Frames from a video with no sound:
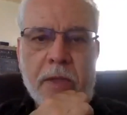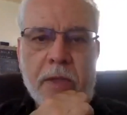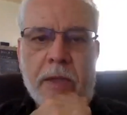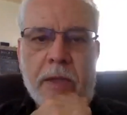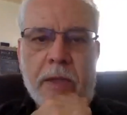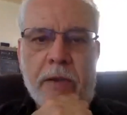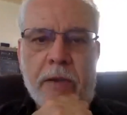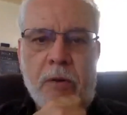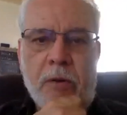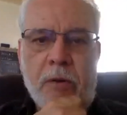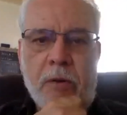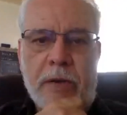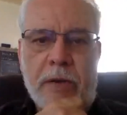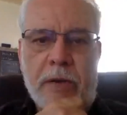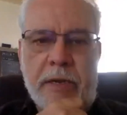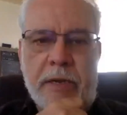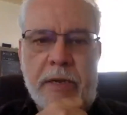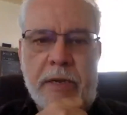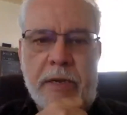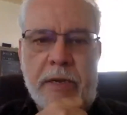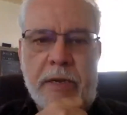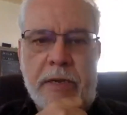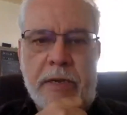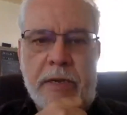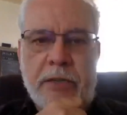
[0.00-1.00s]

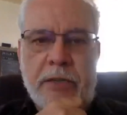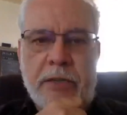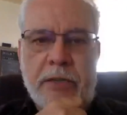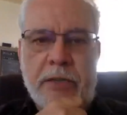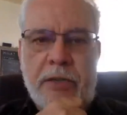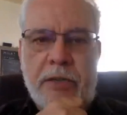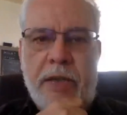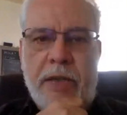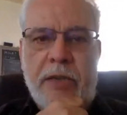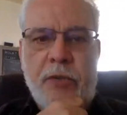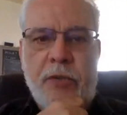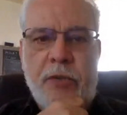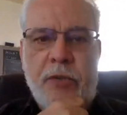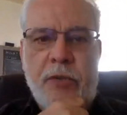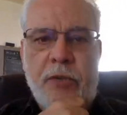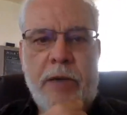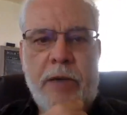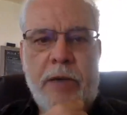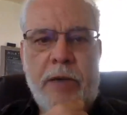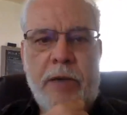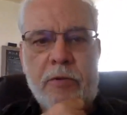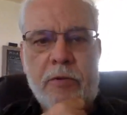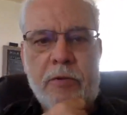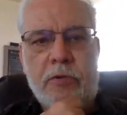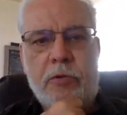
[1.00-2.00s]
in science you kind
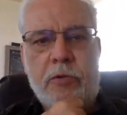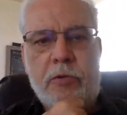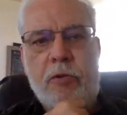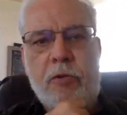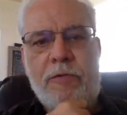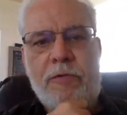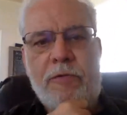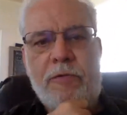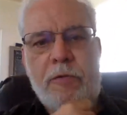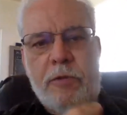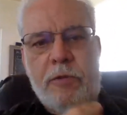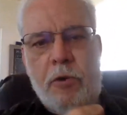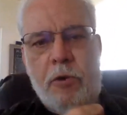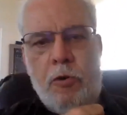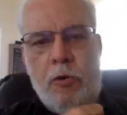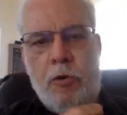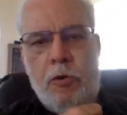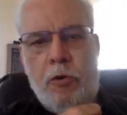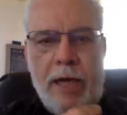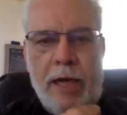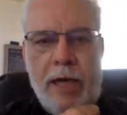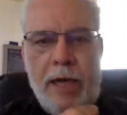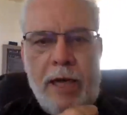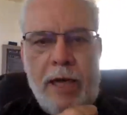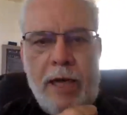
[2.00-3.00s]
of go for the
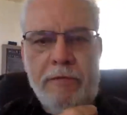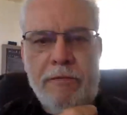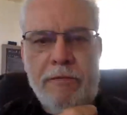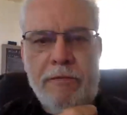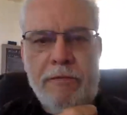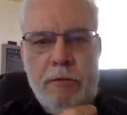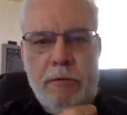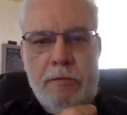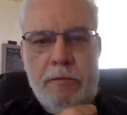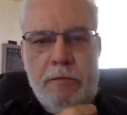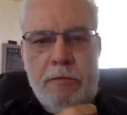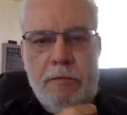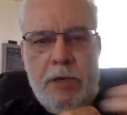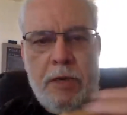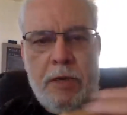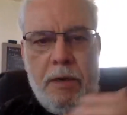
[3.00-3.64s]
low-hanging fruit,